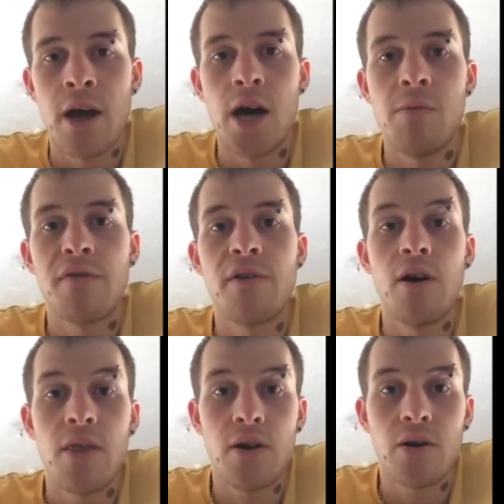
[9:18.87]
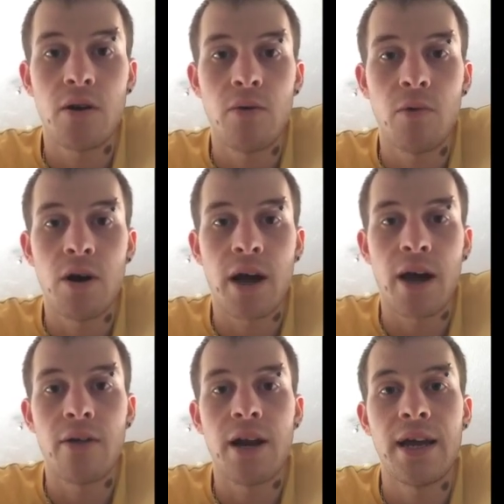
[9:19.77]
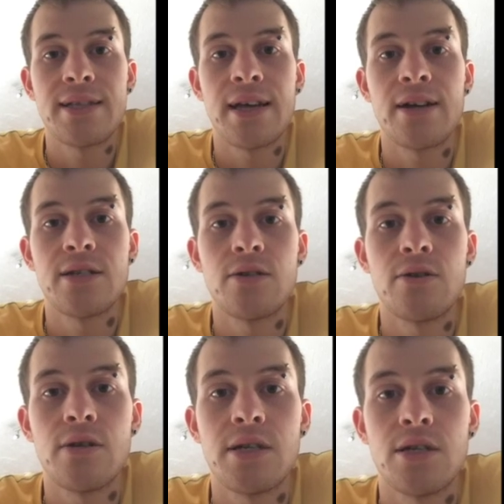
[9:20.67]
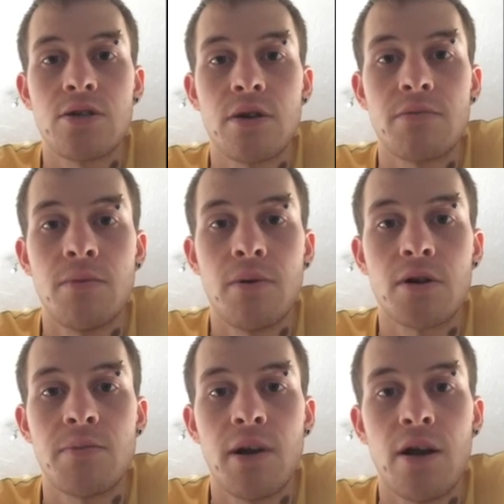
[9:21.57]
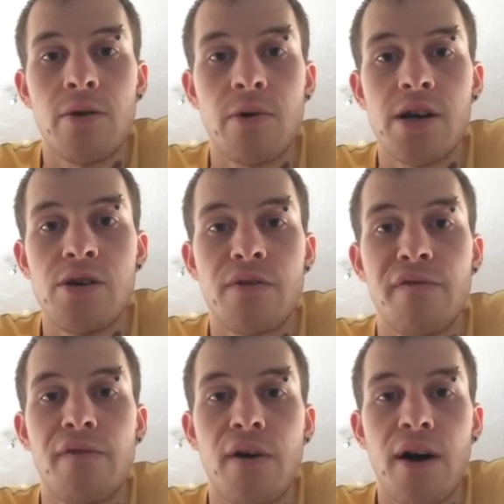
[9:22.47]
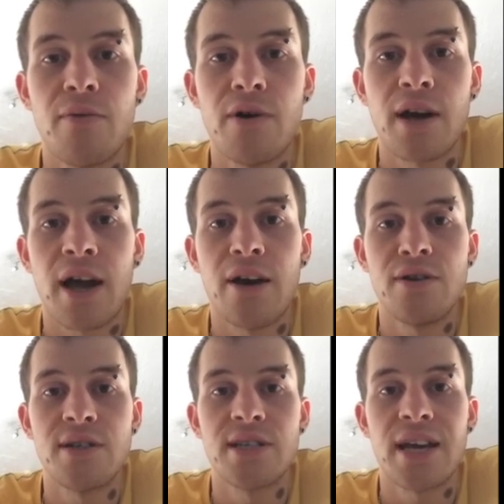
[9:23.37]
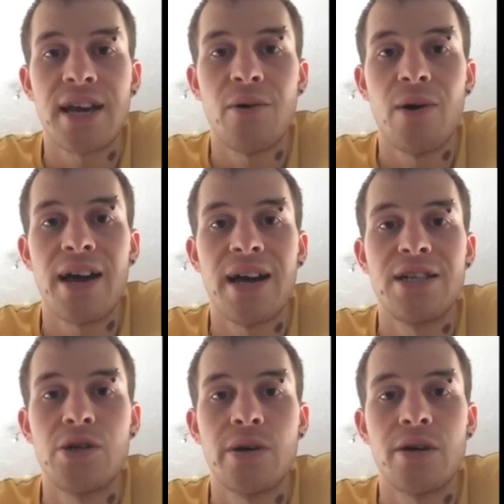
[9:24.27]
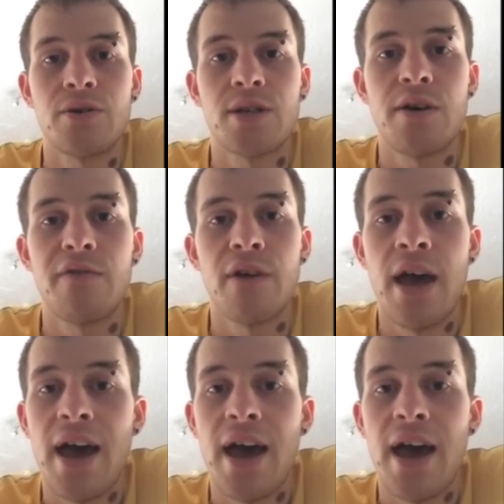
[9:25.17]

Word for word: Um, if you like the look of the workout, then head down into the description box below where you can find the workout and you can take it away and do it yourself.